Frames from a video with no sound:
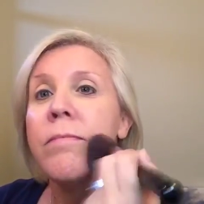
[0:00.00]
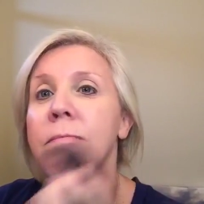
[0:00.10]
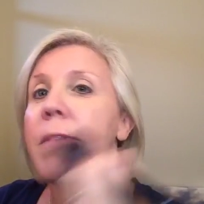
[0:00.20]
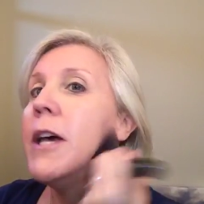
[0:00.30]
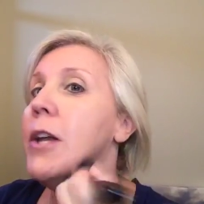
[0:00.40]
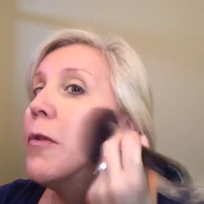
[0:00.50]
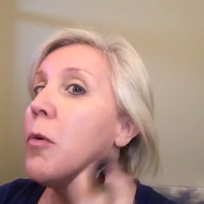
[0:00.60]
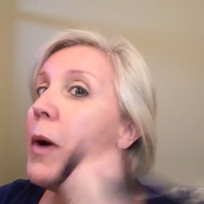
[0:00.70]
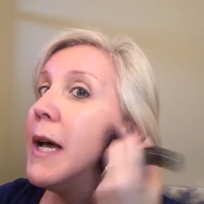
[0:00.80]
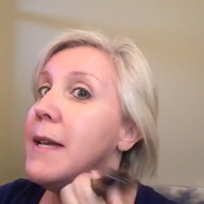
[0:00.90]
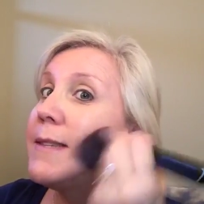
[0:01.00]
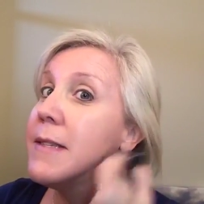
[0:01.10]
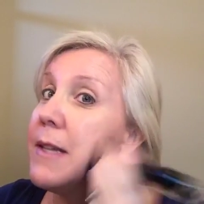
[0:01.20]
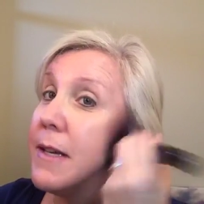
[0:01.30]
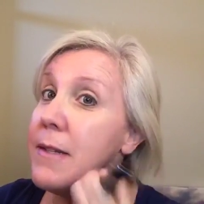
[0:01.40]
another way
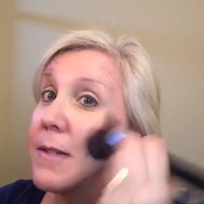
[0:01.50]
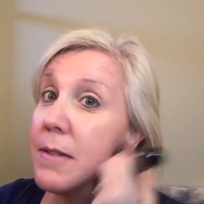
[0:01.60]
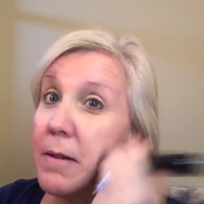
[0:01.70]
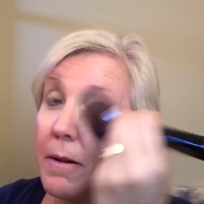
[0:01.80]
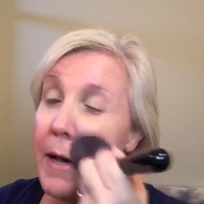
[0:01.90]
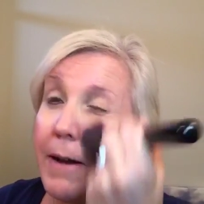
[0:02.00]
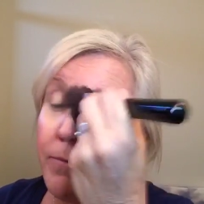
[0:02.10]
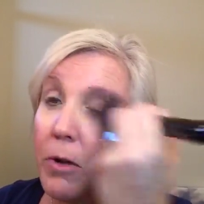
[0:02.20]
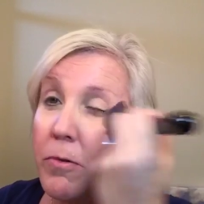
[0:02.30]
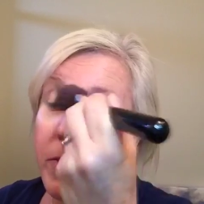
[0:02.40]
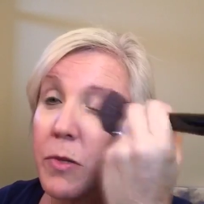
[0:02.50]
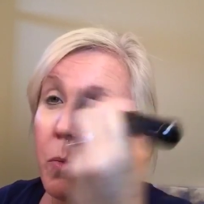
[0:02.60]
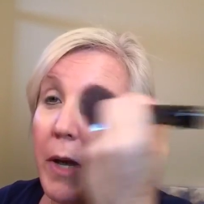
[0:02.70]
since I've learned this way